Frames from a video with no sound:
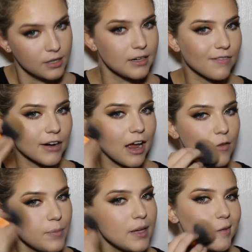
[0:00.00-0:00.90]
Never
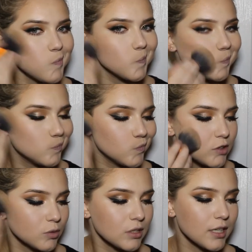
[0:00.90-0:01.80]
have been.
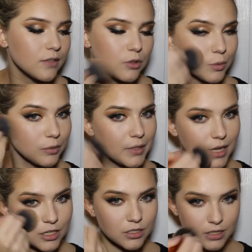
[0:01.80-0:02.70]
Don't think I ever will be.
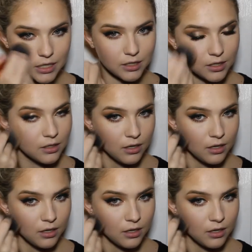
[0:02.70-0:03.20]
I just think,